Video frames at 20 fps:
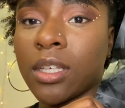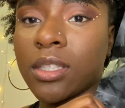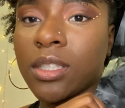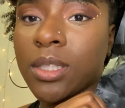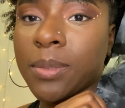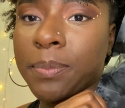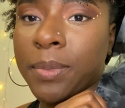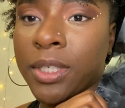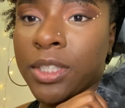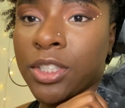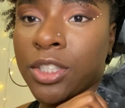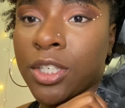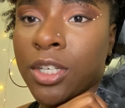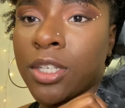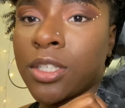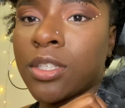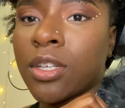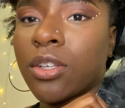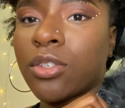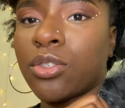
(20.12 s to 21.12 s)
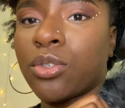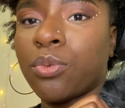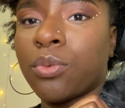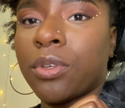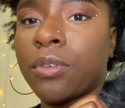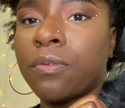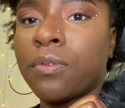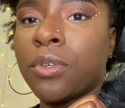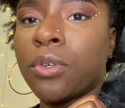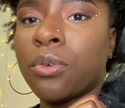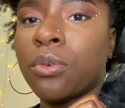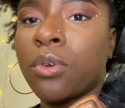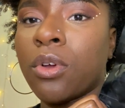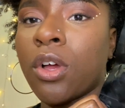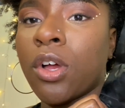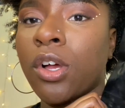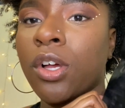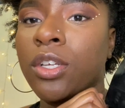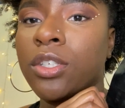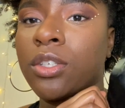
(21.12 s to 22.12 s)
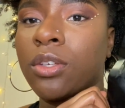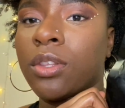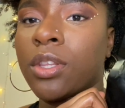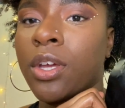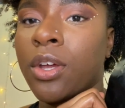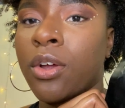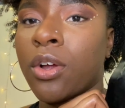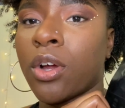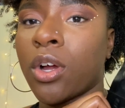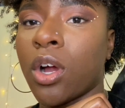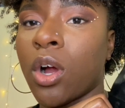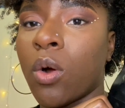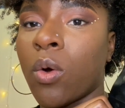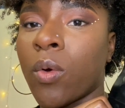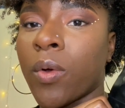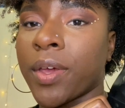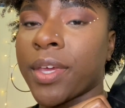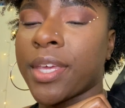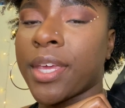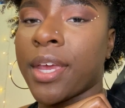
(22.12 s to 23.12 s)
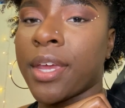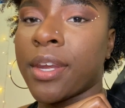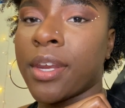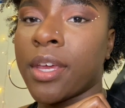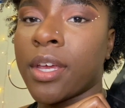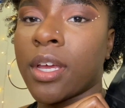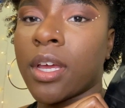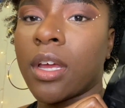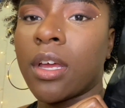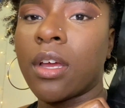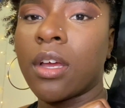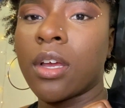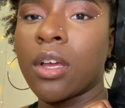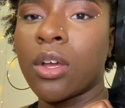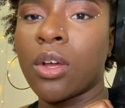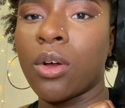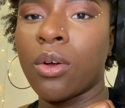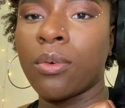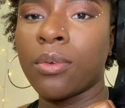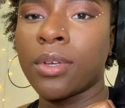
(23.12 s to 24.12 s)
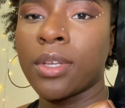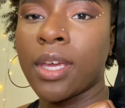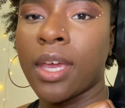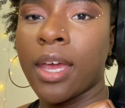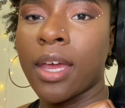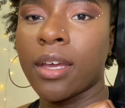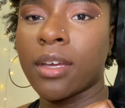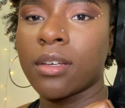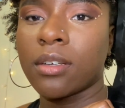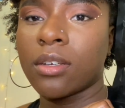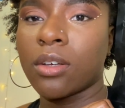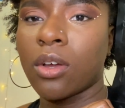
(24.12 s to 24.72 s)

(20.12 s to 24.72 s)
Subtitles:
sponges to review. So they're organic cognac,